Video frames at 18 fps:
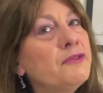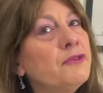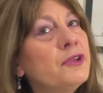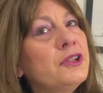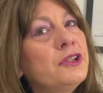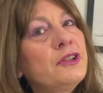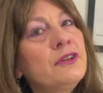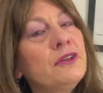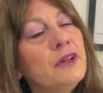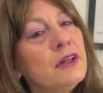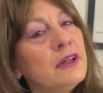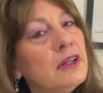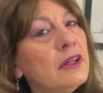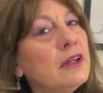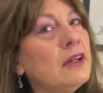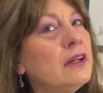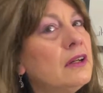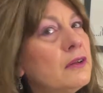Would you
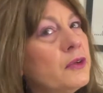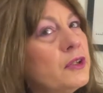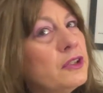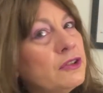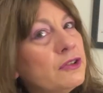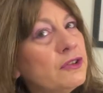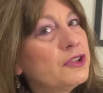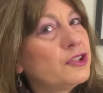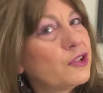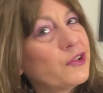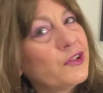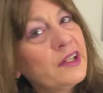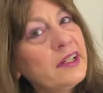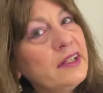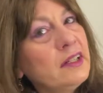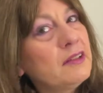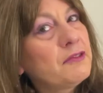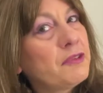would you
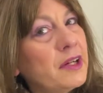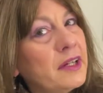join if